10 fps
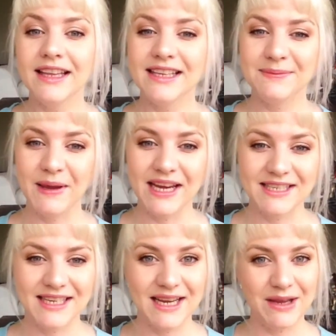
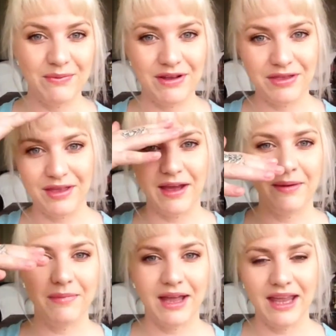especially with
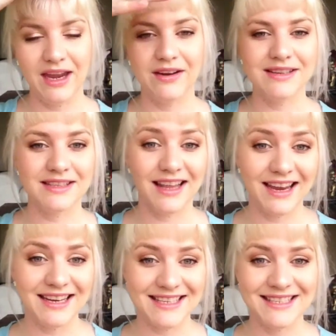my hair as
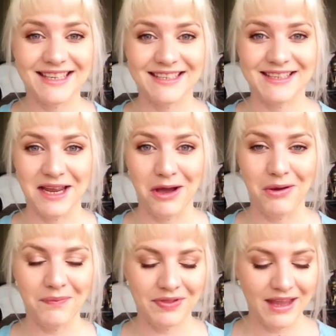light as it is now.